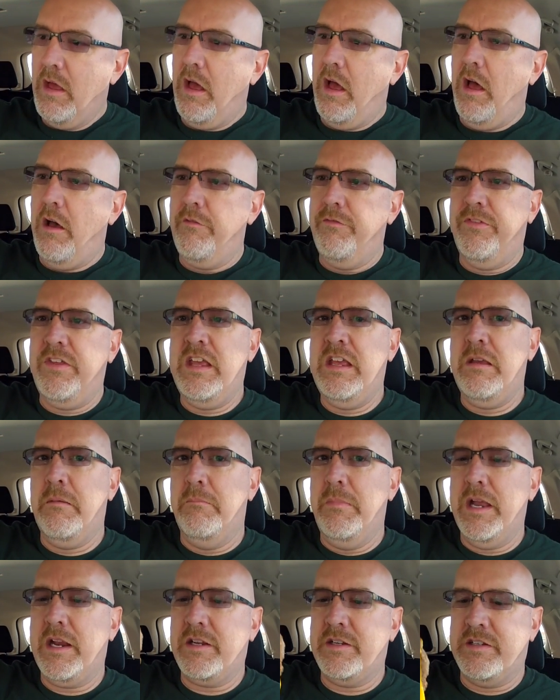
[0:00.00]
of the
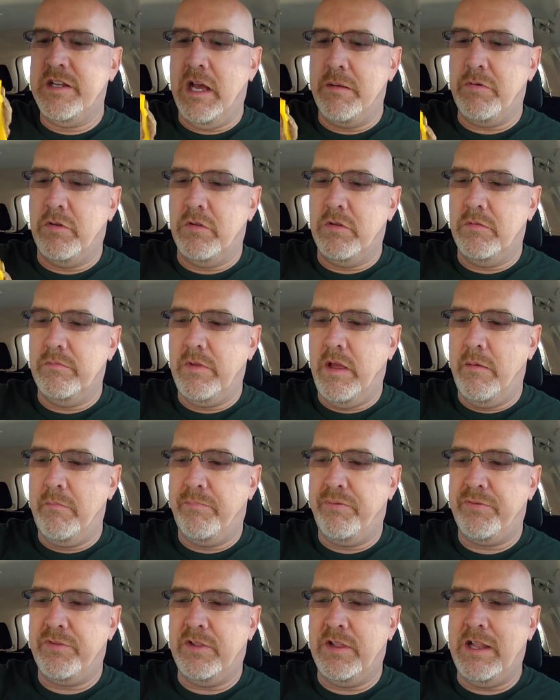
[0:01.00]
McDouble and
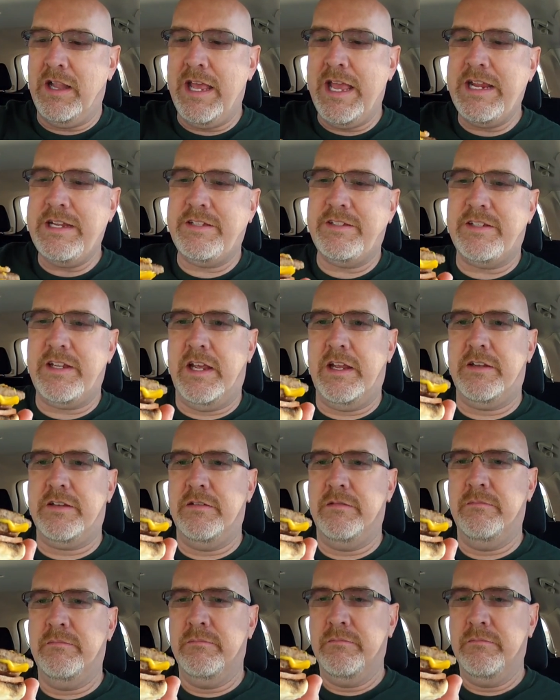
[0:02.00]
place it